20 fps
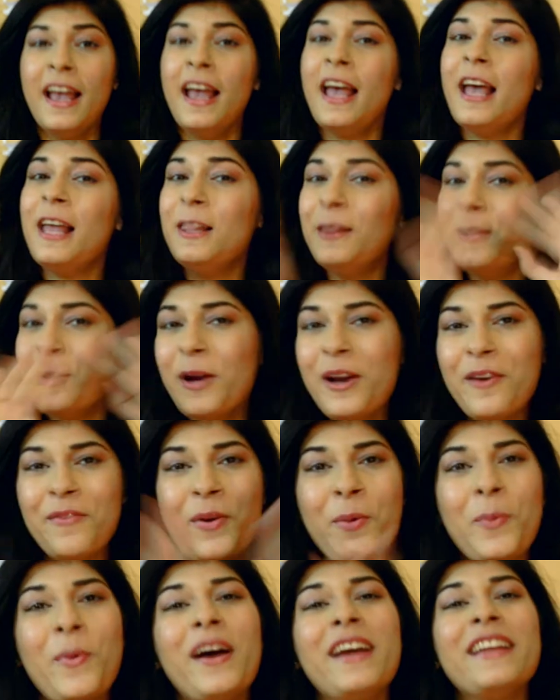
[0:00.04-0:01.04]
Hello
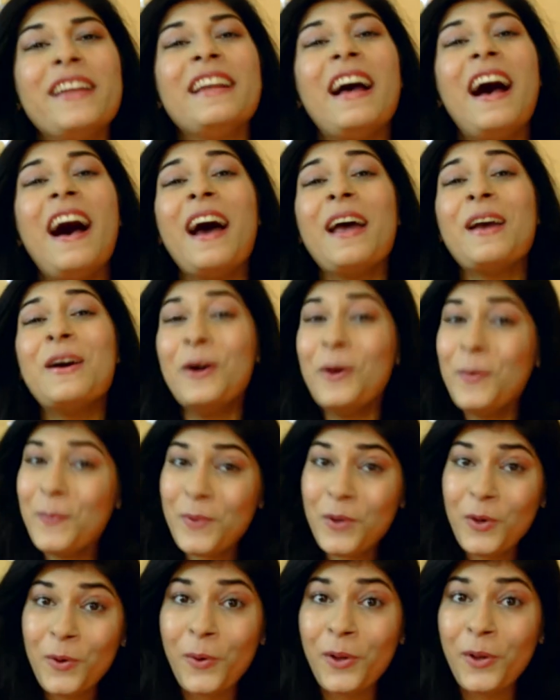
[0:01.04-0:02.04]
everyone, I
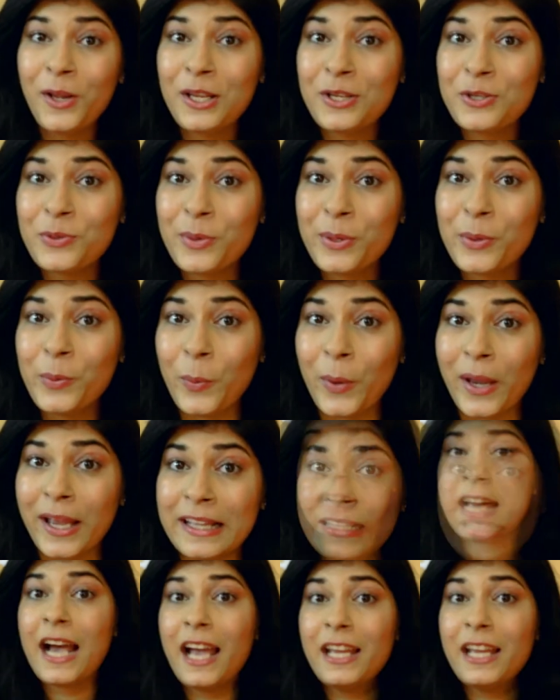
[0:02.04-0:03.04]
hope you all are doing
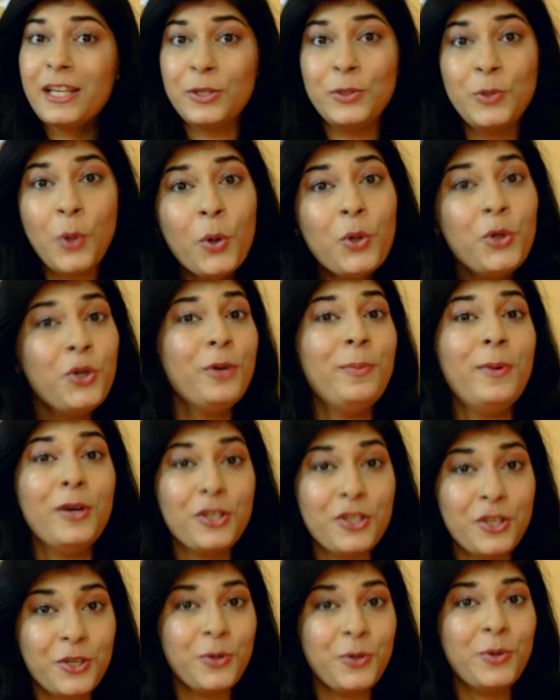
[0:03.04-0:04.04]
well. I don't know
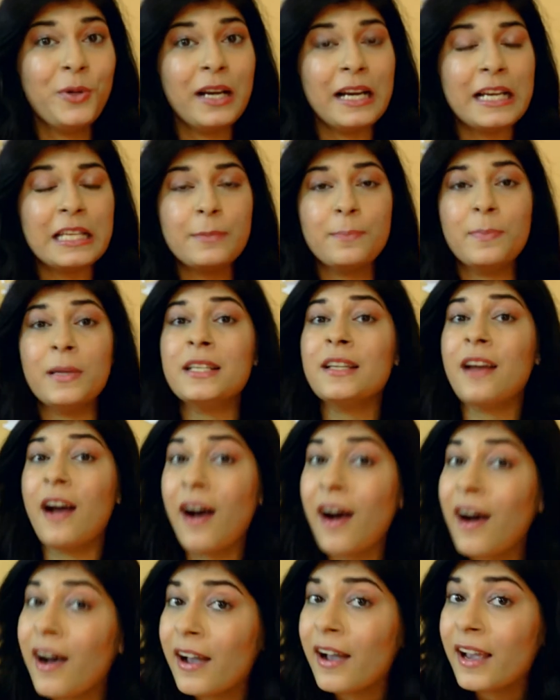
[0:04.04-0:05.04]
about you guys, but
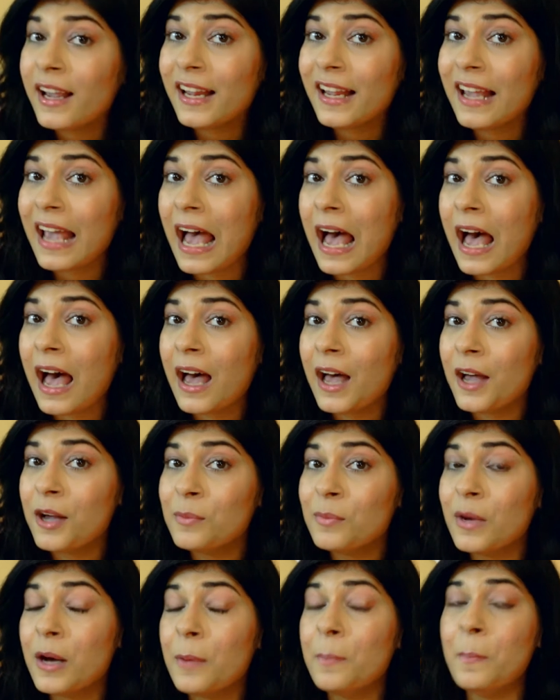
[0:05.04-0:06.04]
I
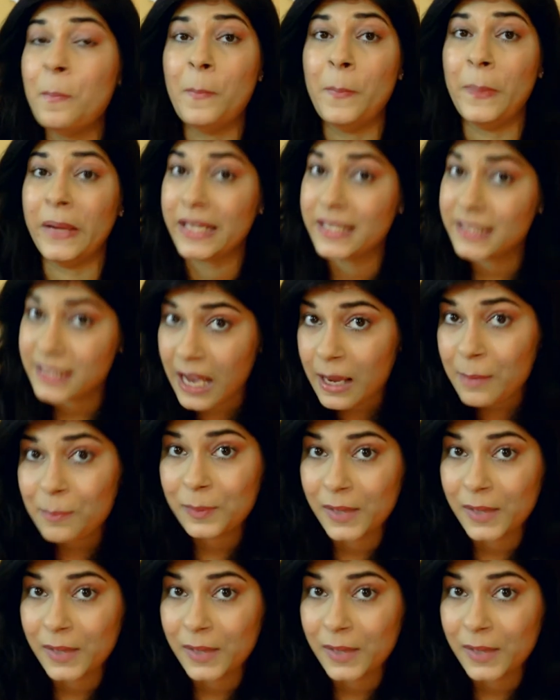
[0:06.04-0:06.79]
am a big time